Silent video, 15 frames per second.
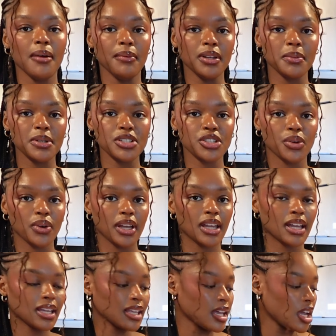going to be
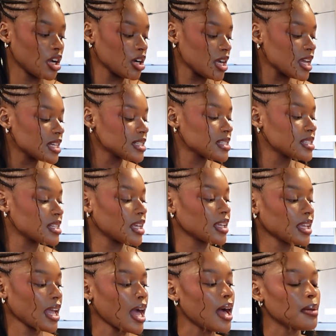doing carrots,
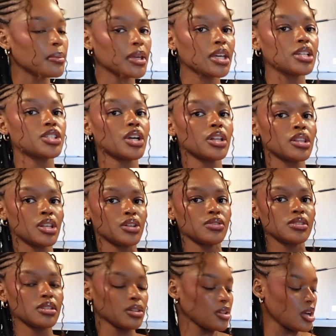cabbage, a little
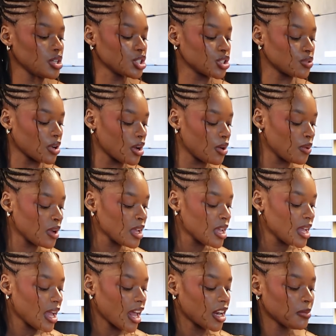cilantro,
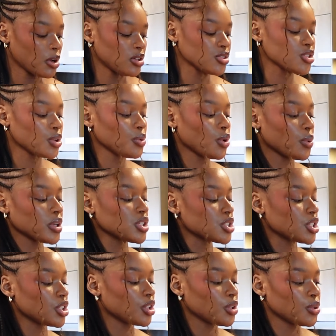and I'm also going
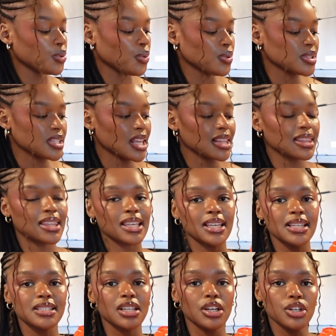to use
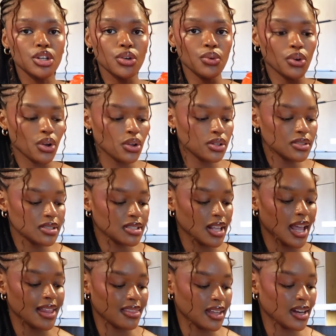these noodles,
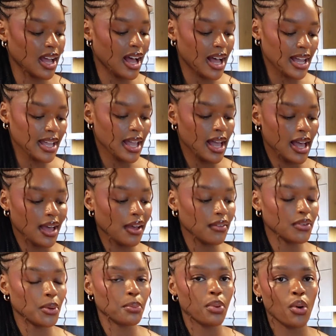and then I
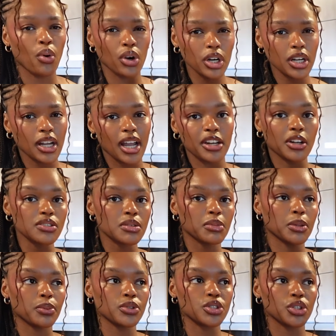have pork. I know some
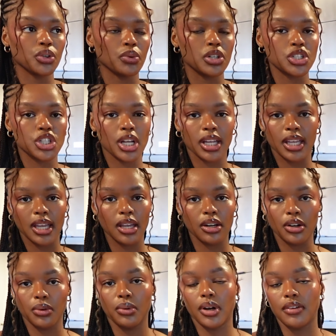people do chicken
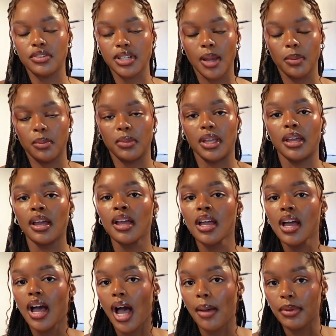or whatever type of meat.
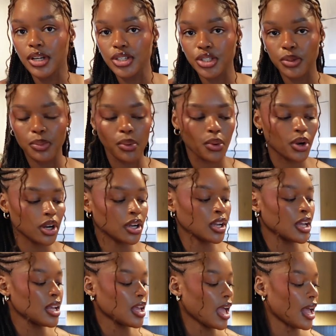I'm going to do pork
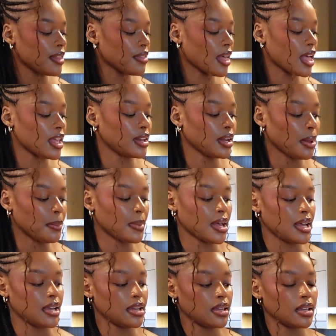and then
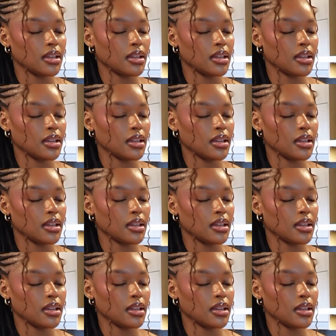my